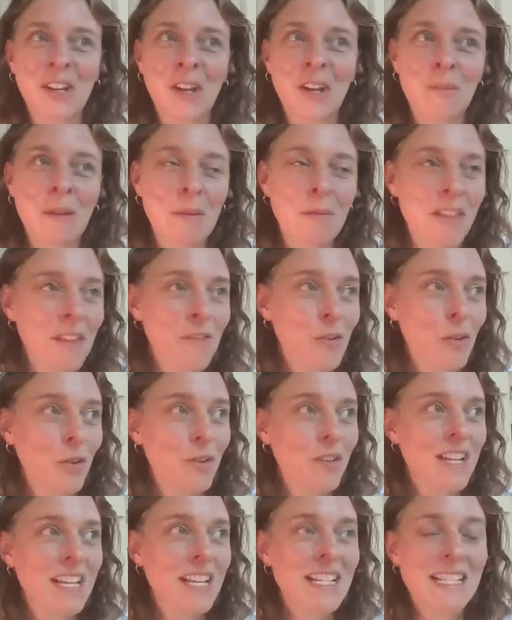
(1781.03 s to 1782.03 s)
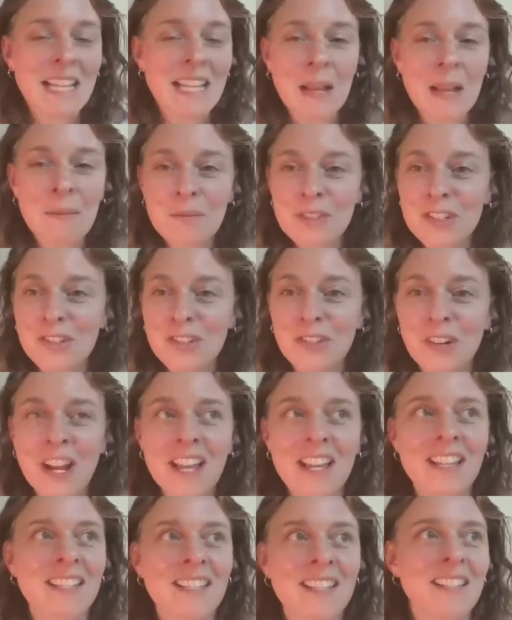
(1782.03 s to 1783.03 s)
maybe they've got exam
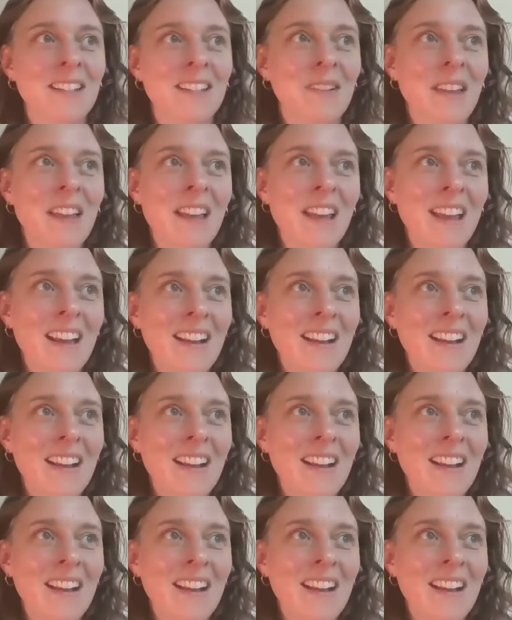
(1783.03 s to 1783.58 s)
stress, and